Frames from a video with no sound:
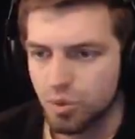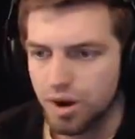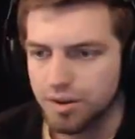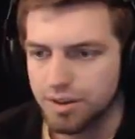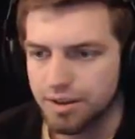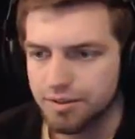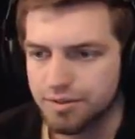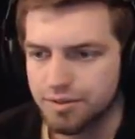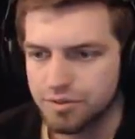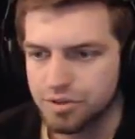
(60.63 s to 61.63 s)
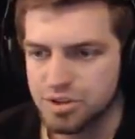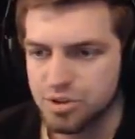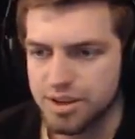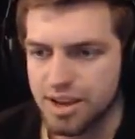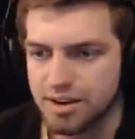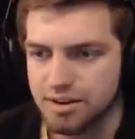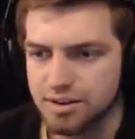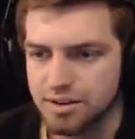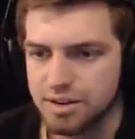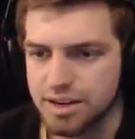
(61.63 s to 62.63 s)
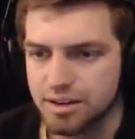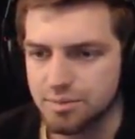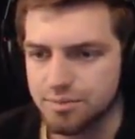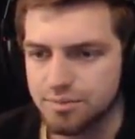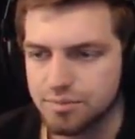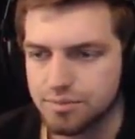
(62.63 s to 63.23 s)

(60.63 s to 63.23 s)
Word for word: of the wildlife, just so they can't eat them.